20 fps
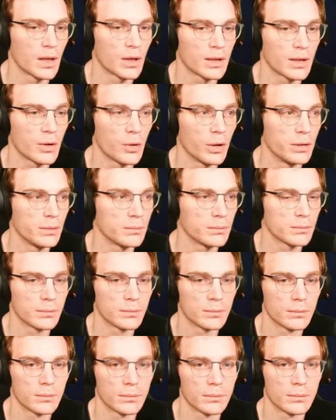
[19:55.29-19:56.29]
Point.
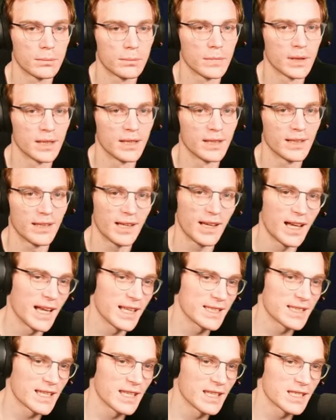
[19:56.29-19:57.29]
Had
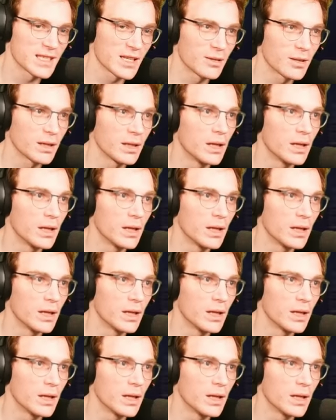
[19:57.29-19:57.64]
to get the token.